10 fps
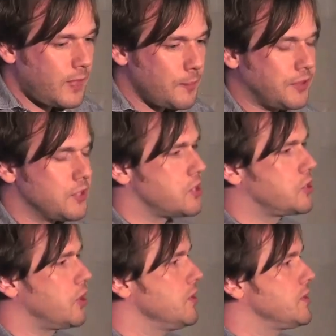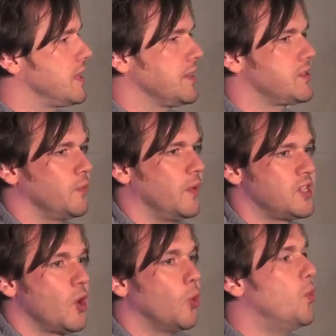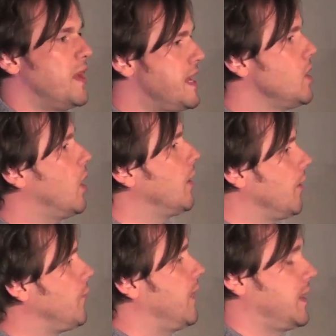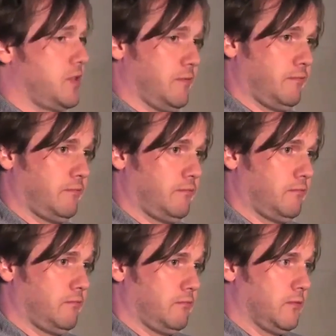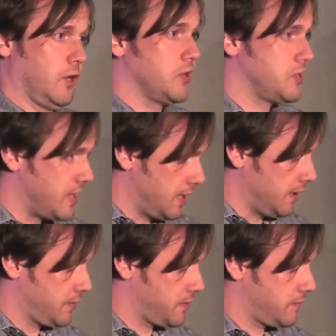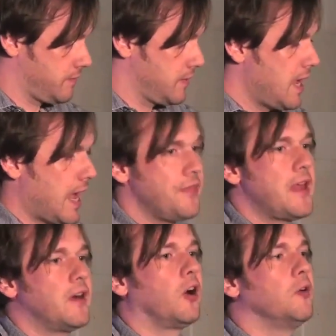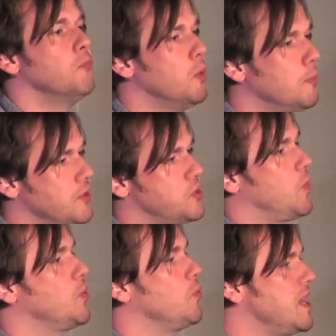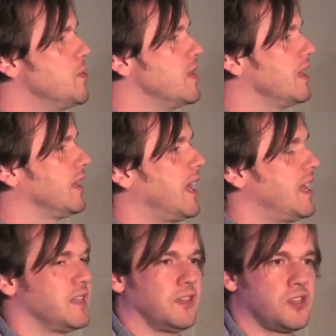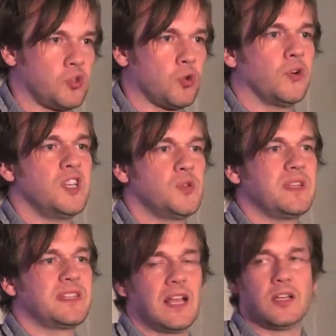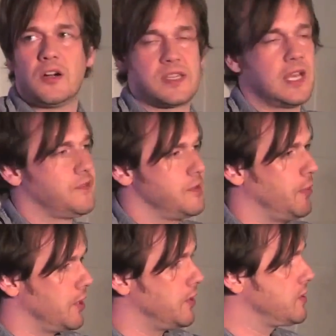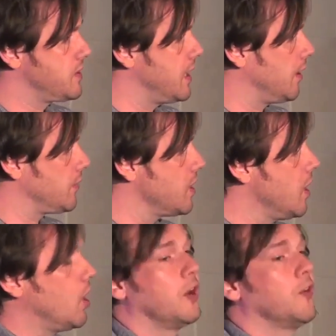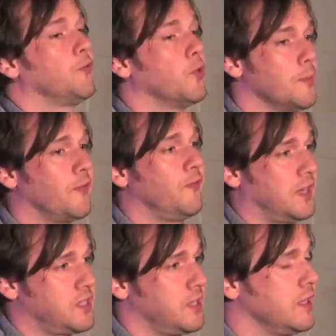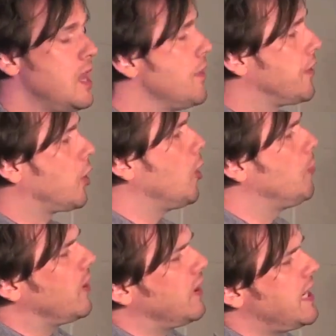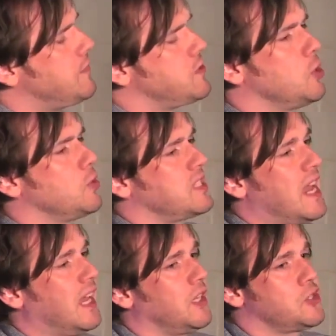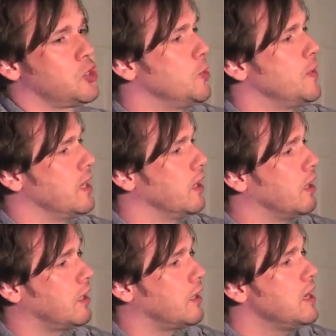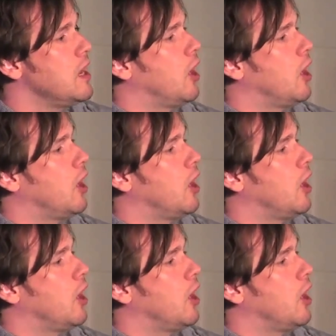But there's a certain sense in which we are a fiction ourselves. And there are moments when we realise that the stories we tell ourselves about ourselves are a form of fiction, that our beliefs don't tell us who we are.